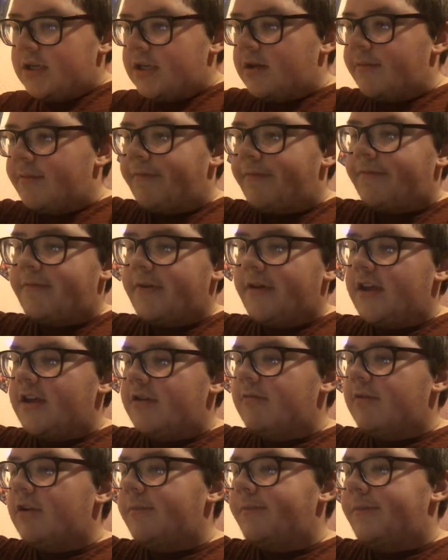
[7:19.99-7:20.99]
Number
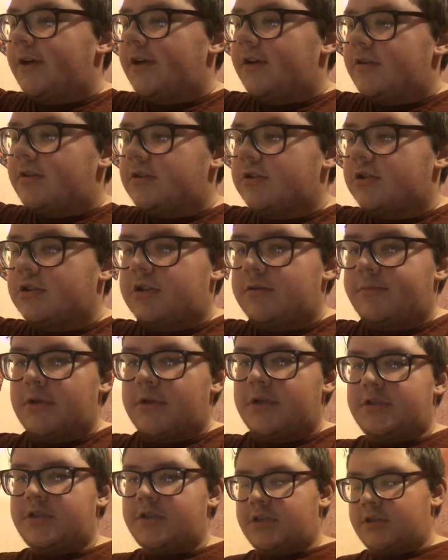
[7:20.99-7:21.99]
3 will be at home
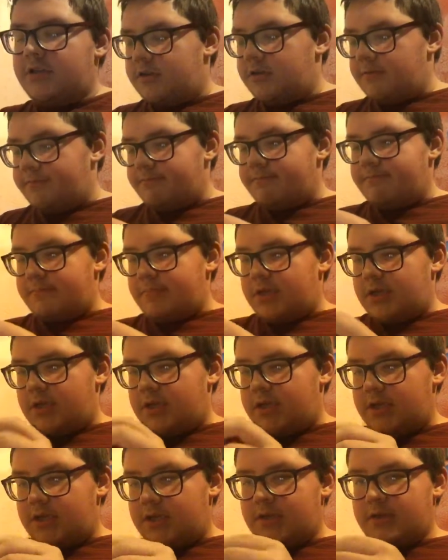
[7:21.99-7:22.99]
to
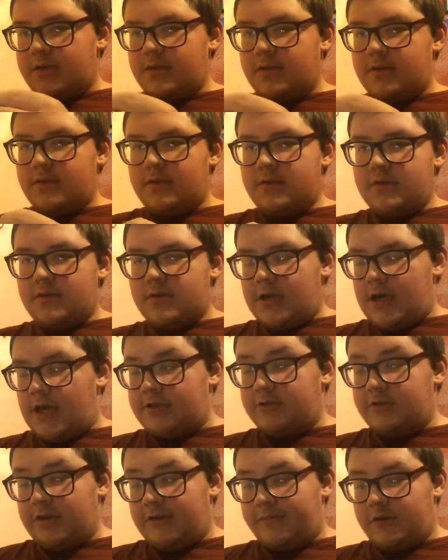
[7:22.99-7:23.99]
number. I
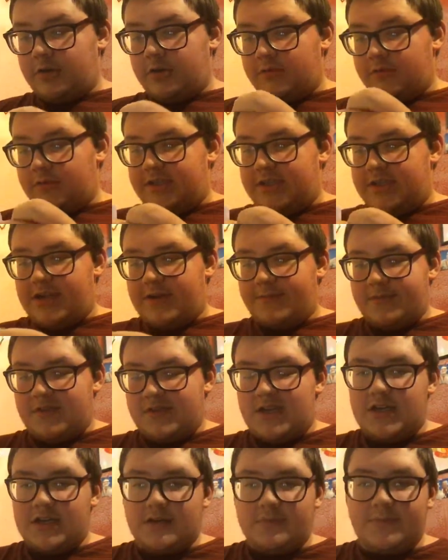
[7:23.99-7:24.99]
don't even know who the teams
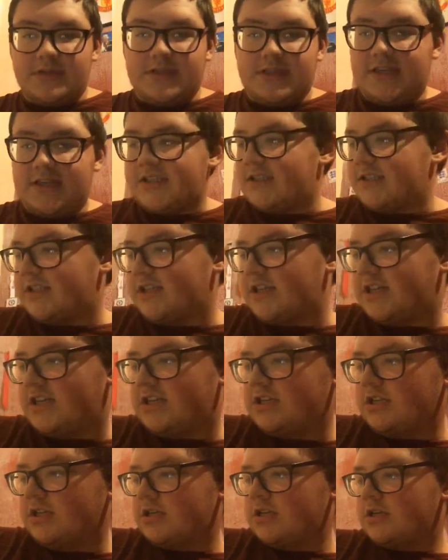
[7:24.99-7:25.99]
are. Number
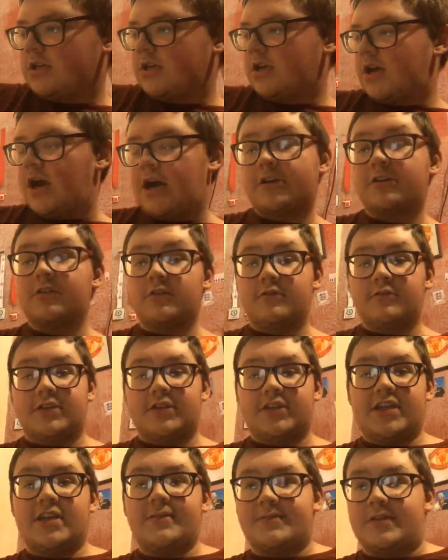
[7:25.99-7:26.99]
16. I know who
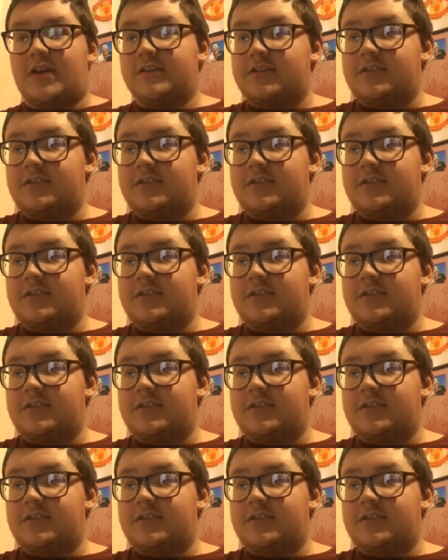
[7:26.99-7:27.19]
the teams are.